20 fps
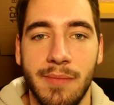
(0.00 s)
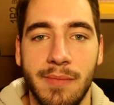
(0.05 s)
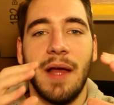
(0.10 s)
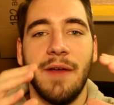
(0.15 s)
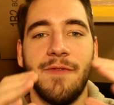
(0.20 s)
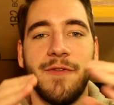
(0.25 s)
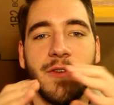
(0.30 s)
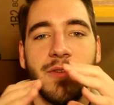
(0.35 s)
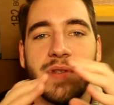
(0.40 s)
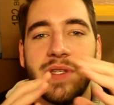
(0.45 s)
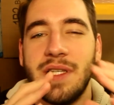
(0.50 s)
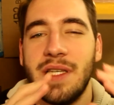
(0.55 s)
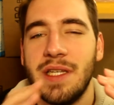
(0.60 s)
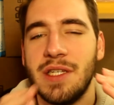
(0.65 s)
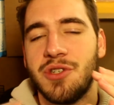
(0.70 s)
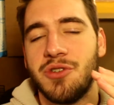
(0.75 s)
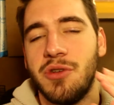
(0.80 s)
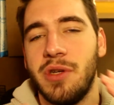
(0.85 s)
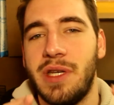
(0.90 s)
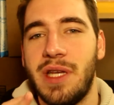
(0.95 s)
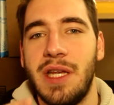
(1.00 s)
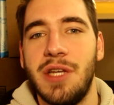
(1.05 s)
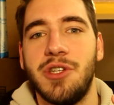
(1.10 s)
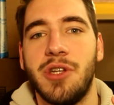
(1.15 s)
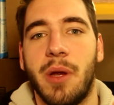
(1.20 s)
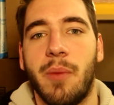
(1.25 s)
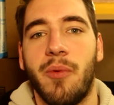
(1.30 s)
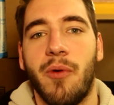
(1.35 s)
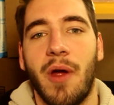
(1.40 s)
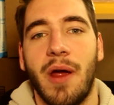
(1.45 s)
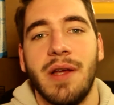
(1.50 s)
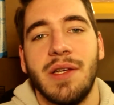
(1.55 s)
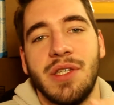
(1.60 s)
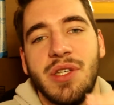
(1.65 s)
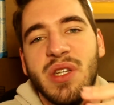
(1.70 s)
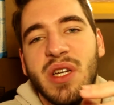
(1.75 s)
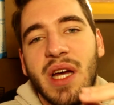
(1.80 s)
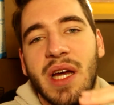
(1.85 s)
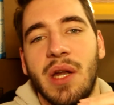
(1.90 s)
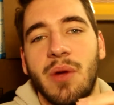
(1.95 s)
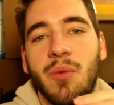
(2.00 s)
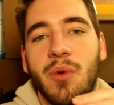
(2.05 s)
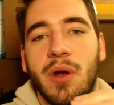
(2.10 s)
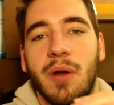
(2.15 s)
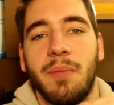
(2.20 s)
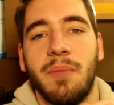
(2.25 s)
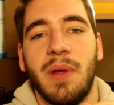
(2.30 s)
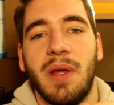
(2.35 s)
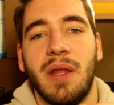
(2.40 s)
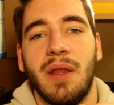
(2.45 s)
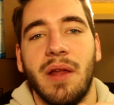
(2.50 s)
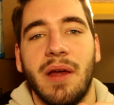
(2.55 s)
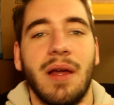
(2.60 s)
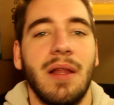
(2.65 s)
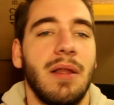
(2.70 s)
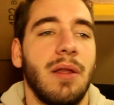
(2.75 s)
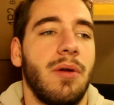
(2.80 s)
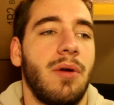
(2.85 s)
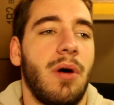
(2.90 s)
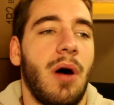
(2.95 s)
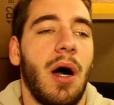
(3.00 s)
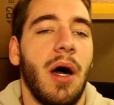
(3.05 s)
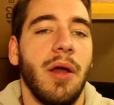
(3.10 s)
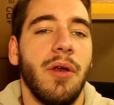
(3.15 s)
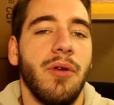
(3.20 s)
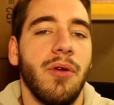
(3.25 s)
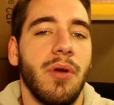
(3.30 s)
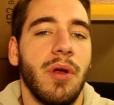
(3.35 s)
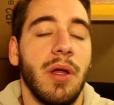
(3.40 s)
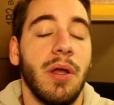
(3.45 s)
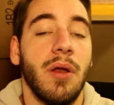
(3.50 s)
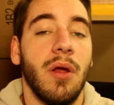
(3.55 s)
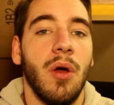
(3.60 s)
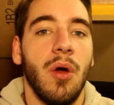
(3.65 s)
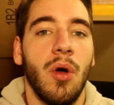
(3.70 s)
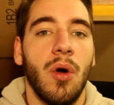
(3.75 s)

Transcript: If you see a strategic price, you kind of want to be like a little under it,